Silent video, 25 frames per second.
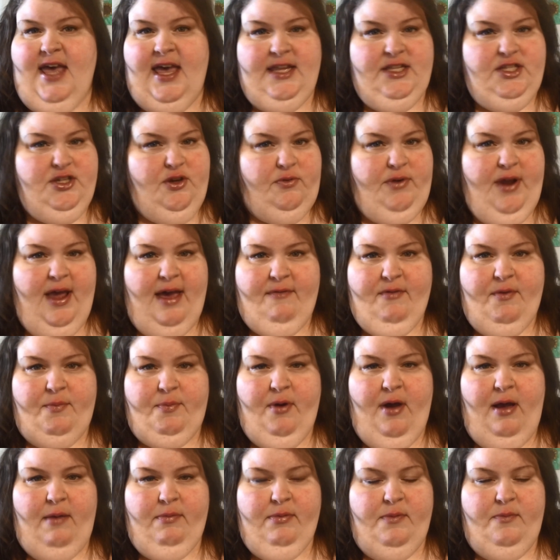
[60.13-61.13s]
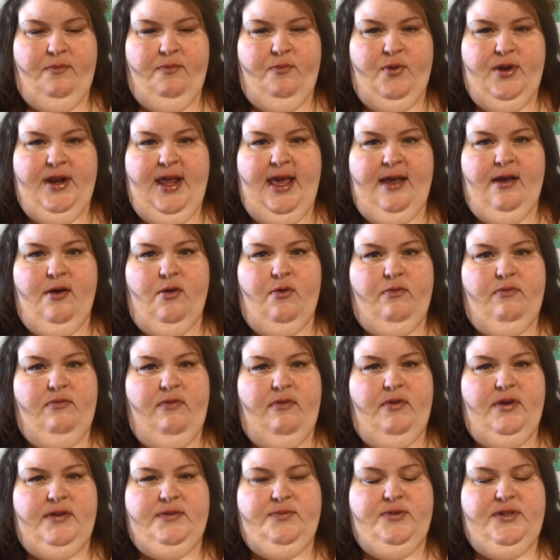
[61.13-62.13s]
I don't have a problem when I
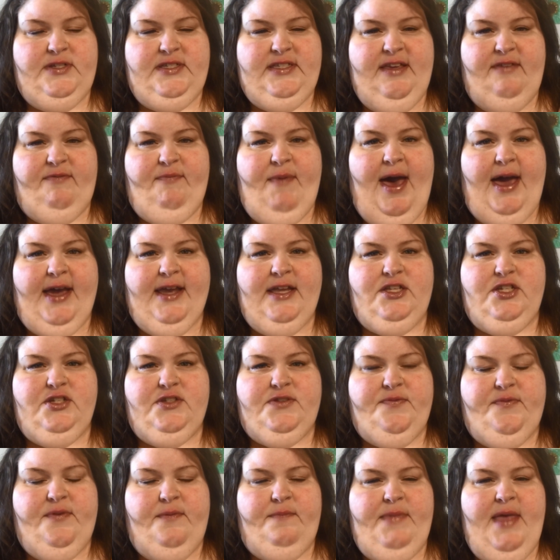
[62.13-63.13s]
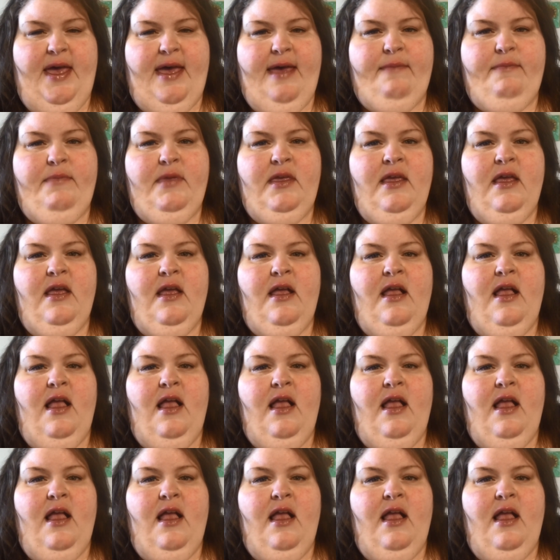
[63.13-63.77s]
receive packages from them,